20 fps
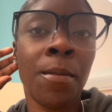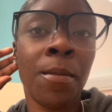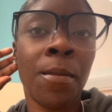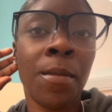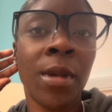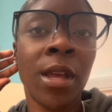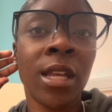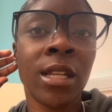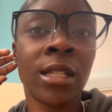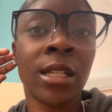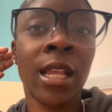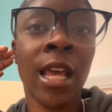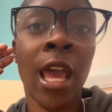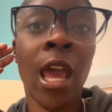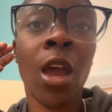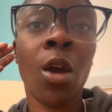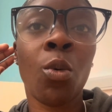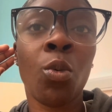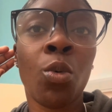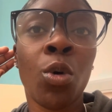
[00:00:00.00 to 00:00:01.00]
His
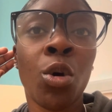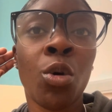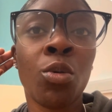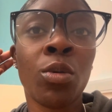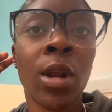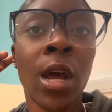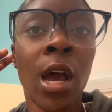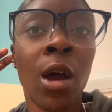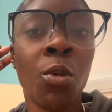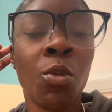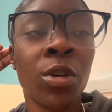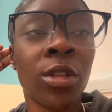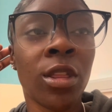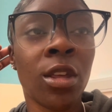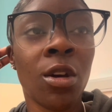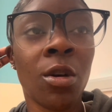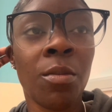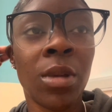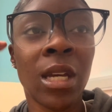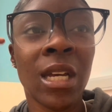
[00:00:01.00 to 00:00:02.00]
dad rode down with
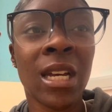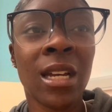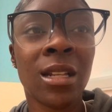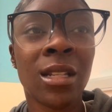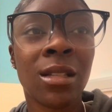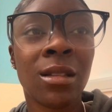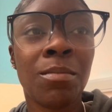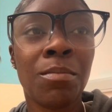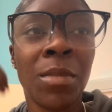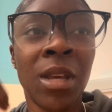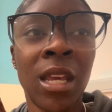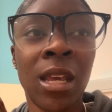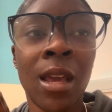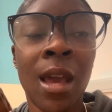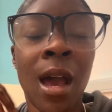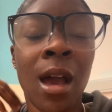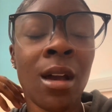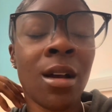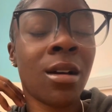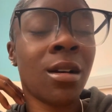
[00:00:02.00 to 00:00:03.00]
him because
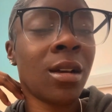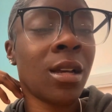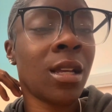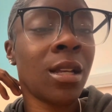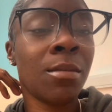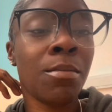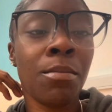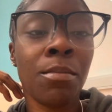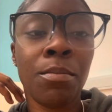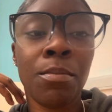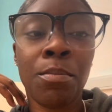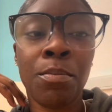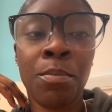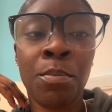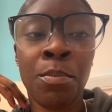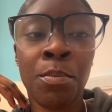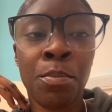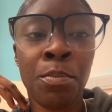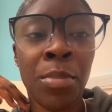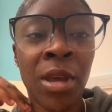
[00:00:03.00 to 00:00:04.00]
I couldn't
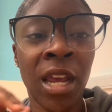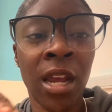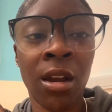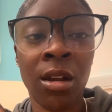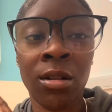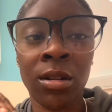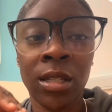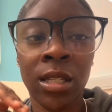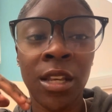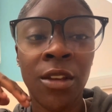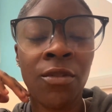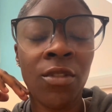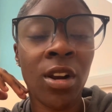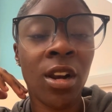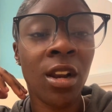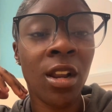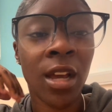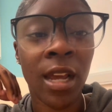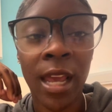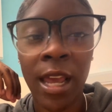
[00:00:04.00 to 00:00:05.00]
bear to even
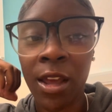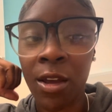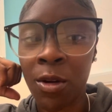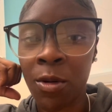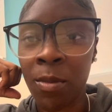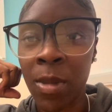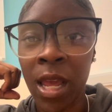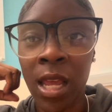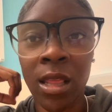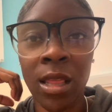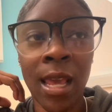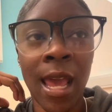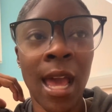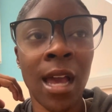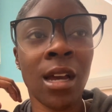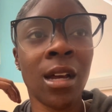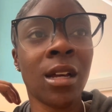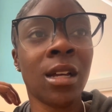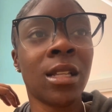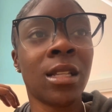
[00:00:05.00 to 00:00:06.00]
look at him like that. I
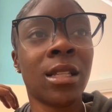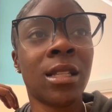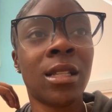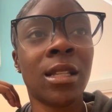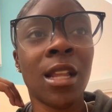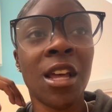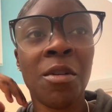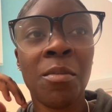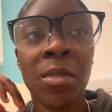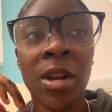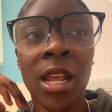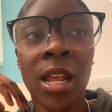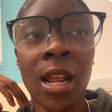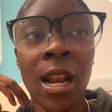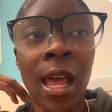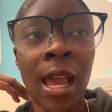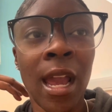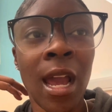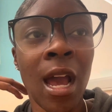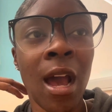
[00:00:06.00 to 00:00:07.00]
couldn't stomach it.
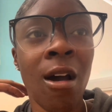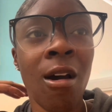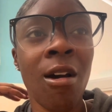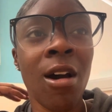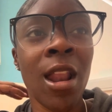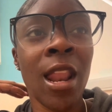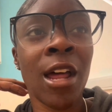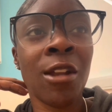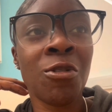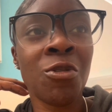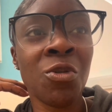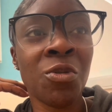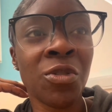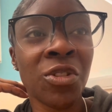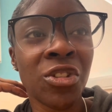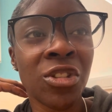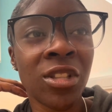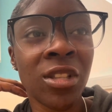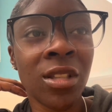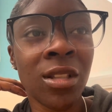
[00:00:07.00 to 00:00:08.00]
Like, all I
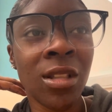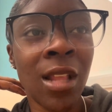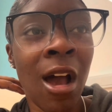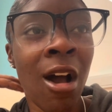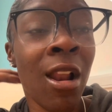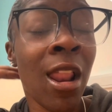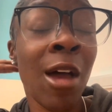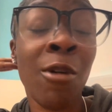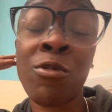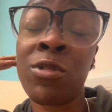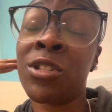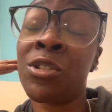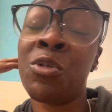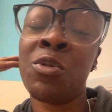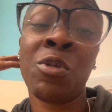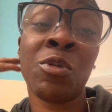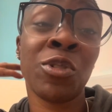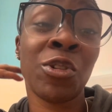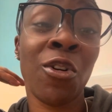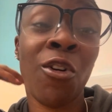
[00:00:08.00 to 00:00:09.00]
was
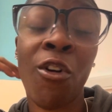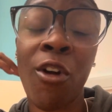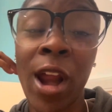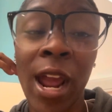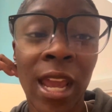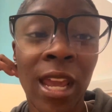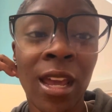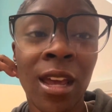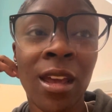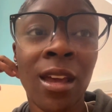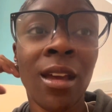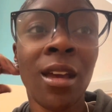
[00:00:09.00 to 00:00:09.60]
doing was crying.